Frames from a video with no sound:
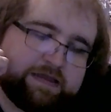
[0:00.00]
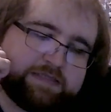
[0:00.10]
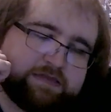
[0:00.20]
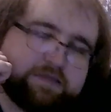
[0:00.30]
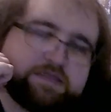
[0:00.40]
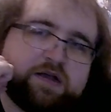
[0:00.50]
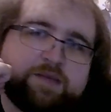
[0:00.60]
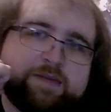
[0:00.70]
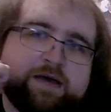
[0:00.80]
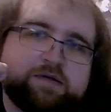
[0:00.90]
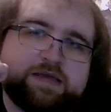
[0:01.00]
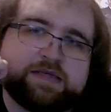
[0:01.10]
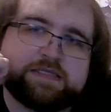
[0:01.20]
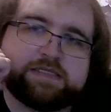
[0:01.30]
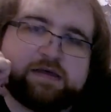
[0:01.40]
last thing to talk about
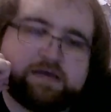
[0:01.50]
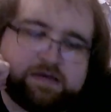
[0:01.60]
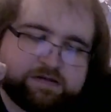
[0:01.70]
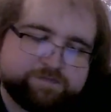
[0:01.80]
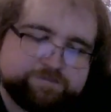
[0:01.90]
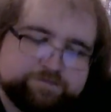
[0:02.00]
is the